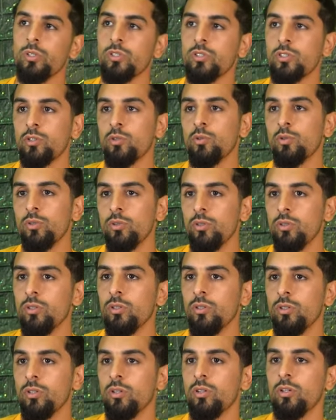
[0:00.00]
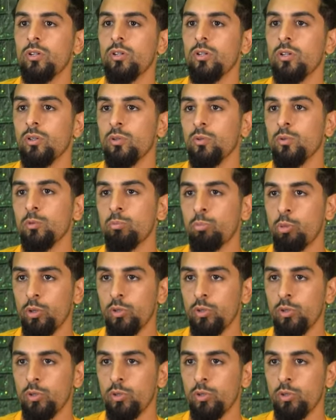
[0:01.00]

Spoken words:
it's good